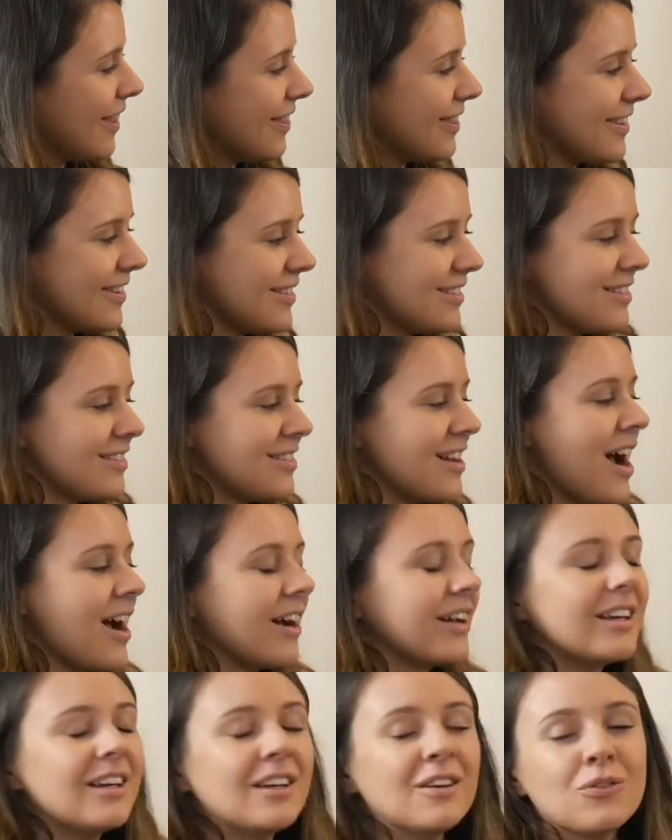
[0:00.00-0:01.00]
The
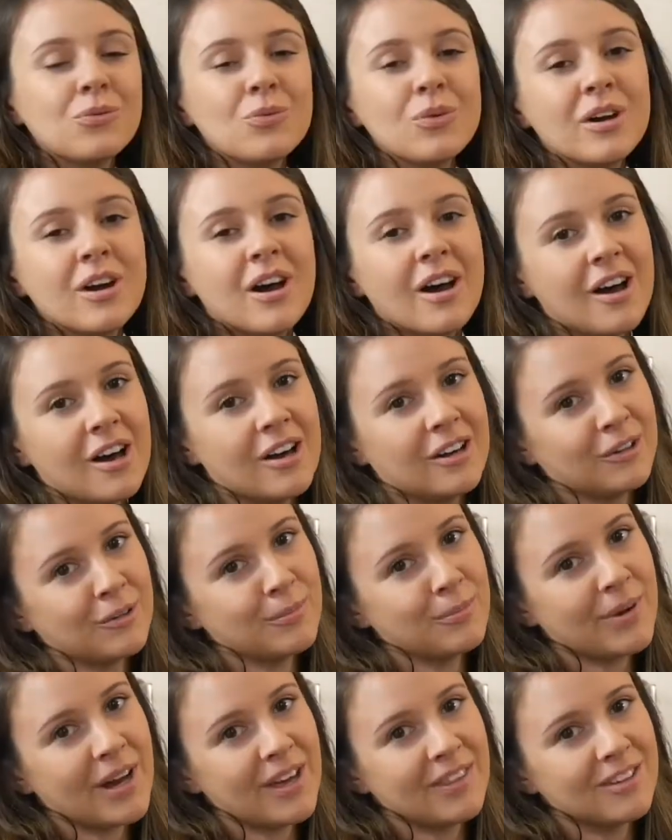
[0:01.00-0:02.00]
stockings were
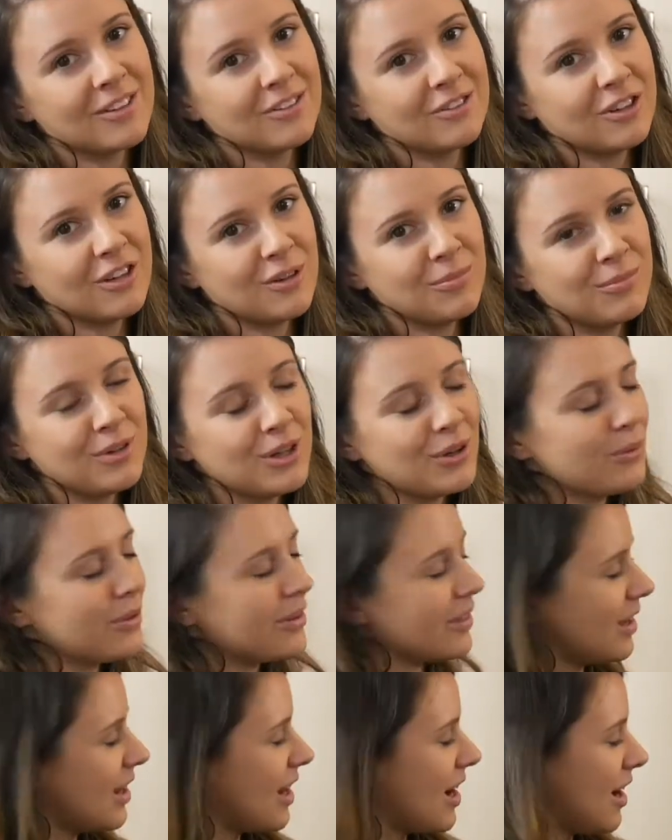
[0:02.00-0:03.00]
hung by the chimney
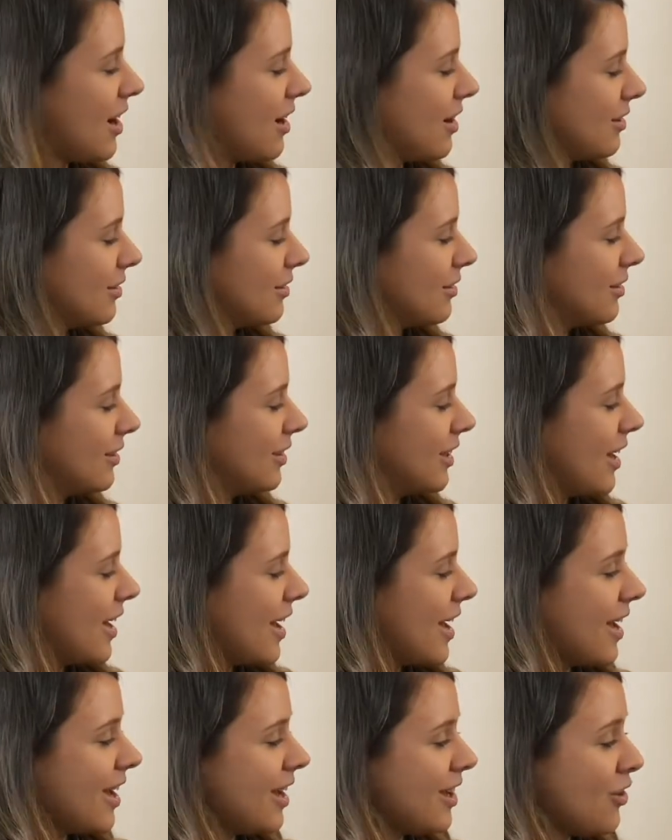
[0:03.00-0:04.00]
with care,
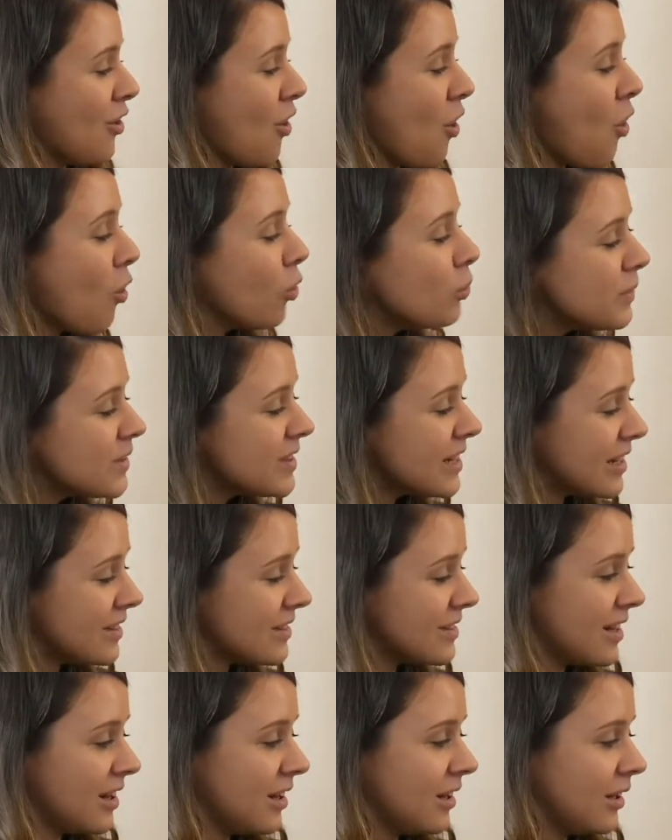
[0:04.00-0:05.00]
in hopes
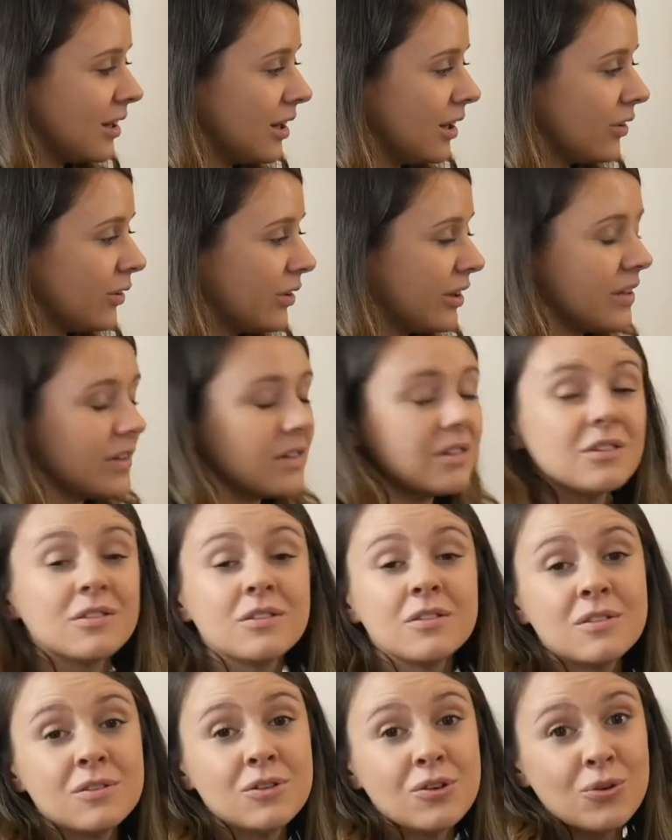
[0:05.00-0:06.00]
that St.
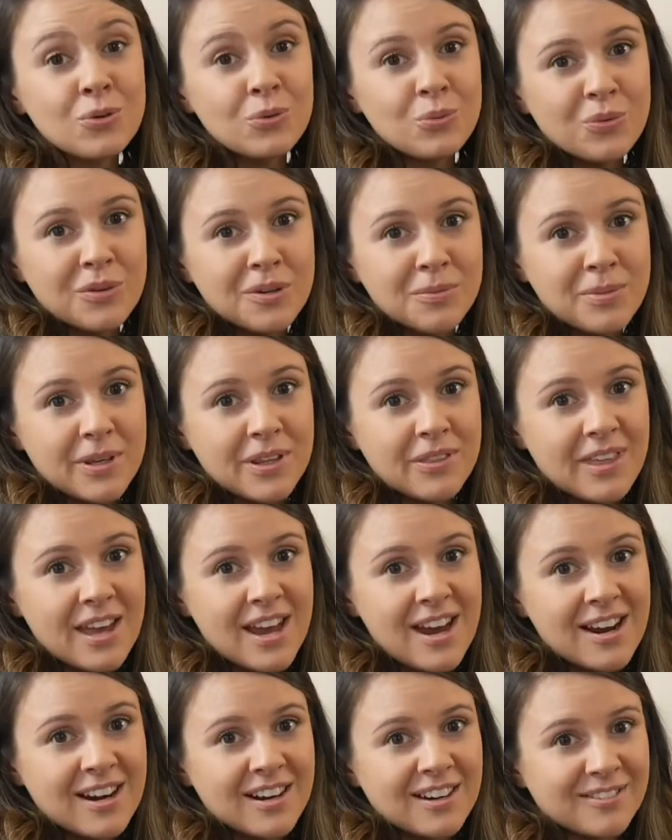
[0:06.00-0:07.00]
Nicholas soon would be
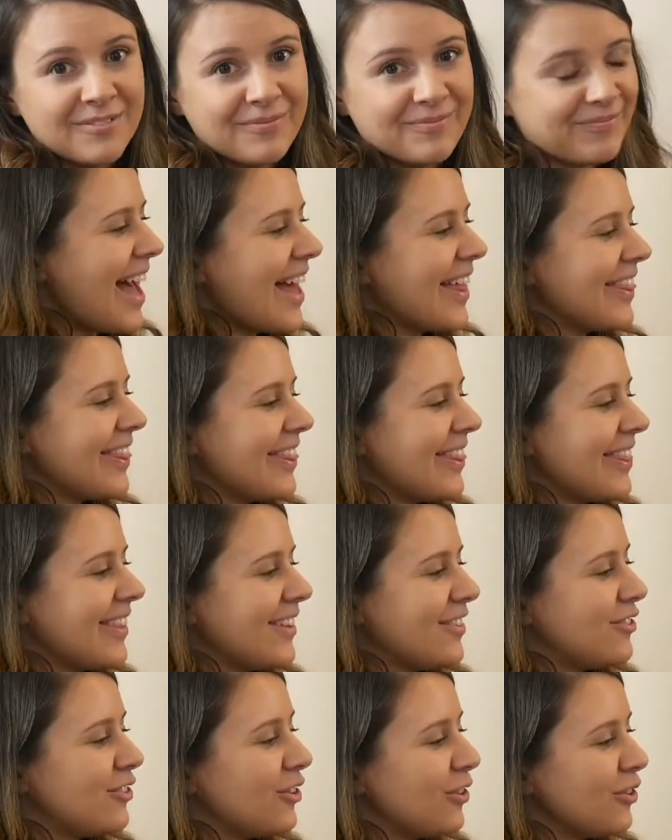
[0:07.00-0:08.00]
there.
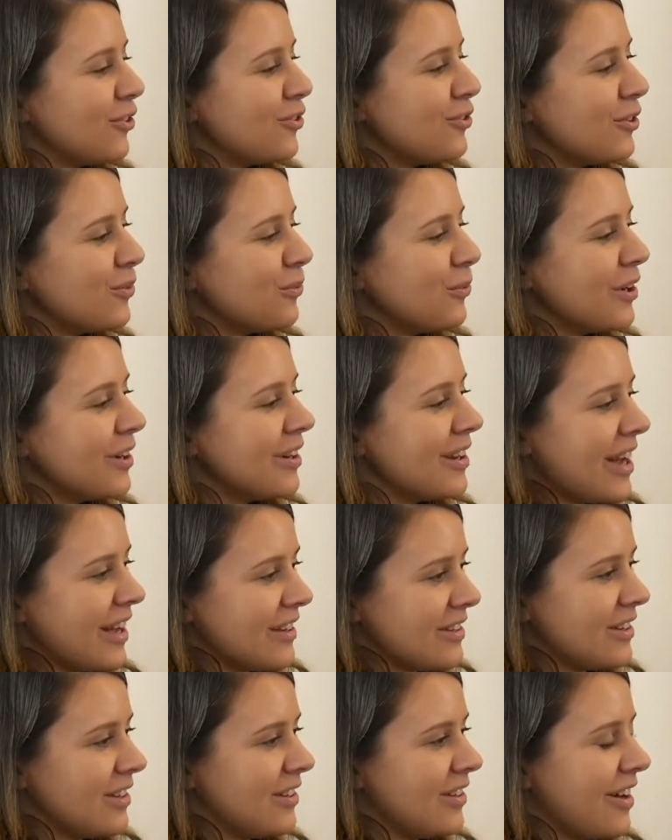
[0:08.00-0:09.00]
The children were
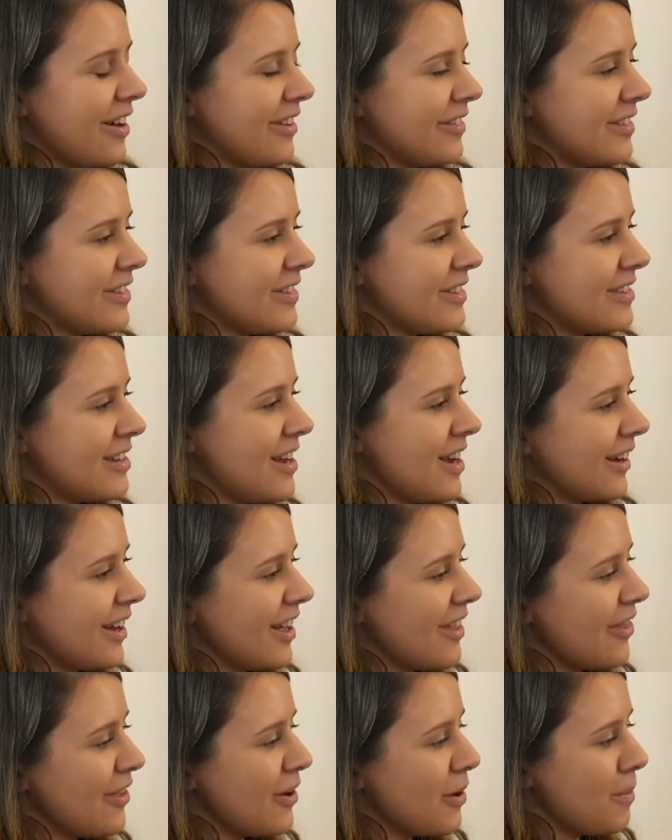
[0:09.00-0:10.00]
nestled all snug
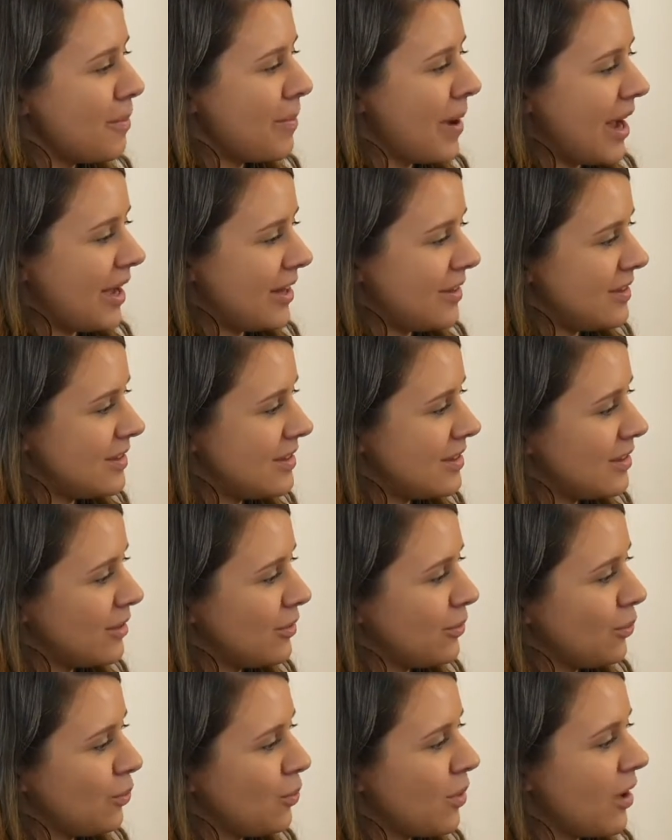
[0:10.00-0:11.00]
in their beds,
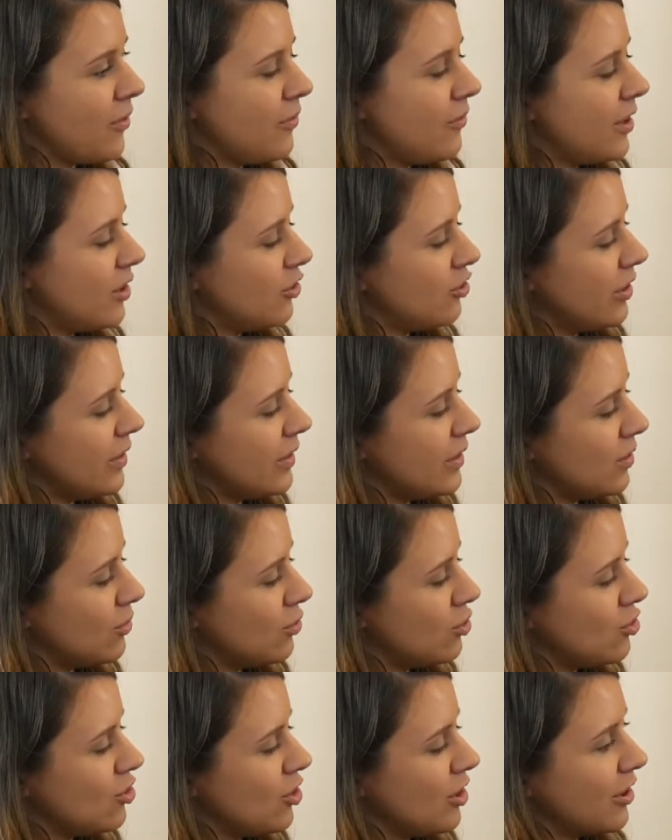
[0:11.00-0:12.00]
while visions
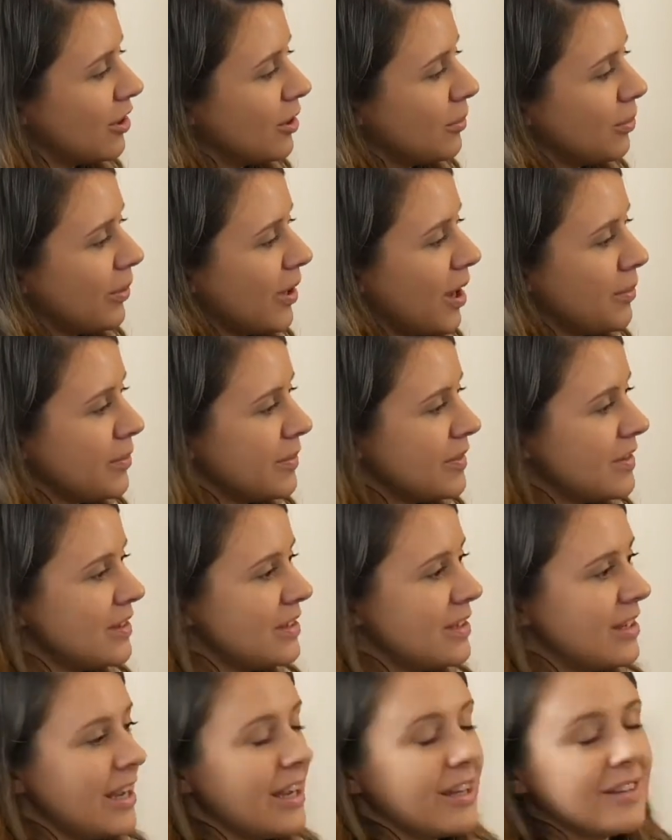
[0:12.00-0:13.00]
of sugar plums
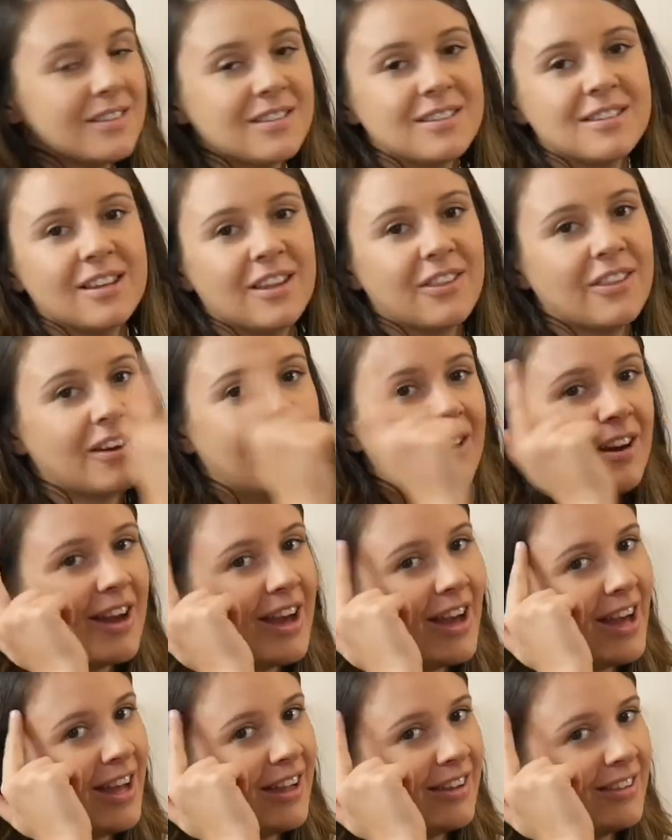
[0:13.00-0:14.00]
danced in their
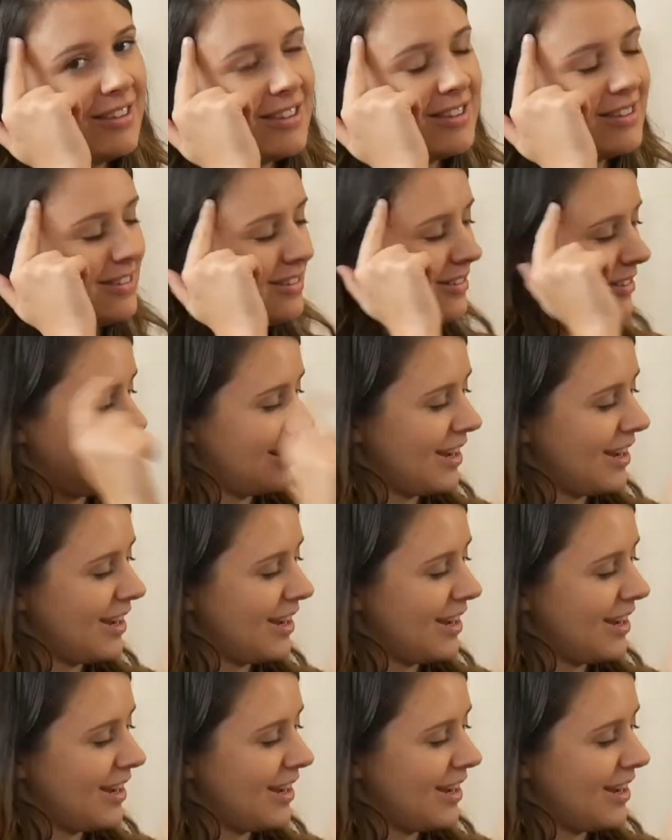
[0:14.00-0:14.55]
heads.